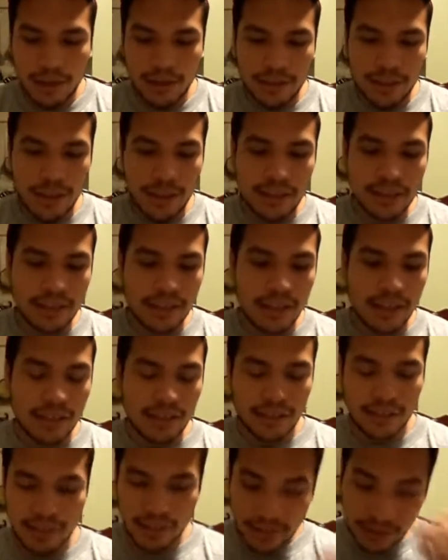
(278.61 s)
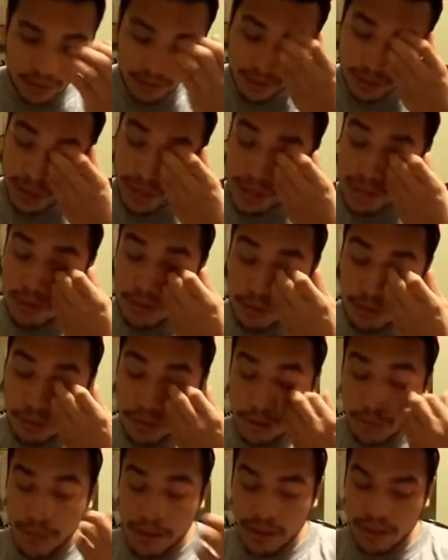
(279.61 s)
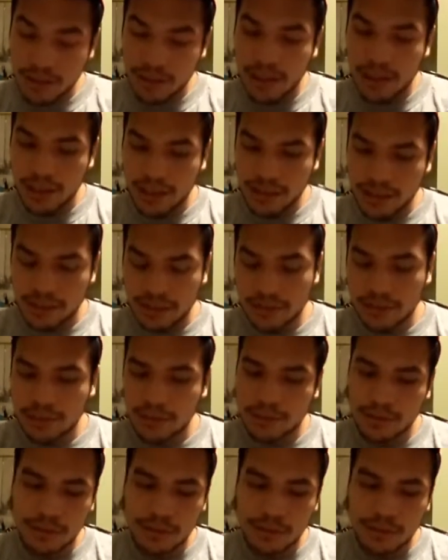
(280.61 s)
And yes, they do specialize, and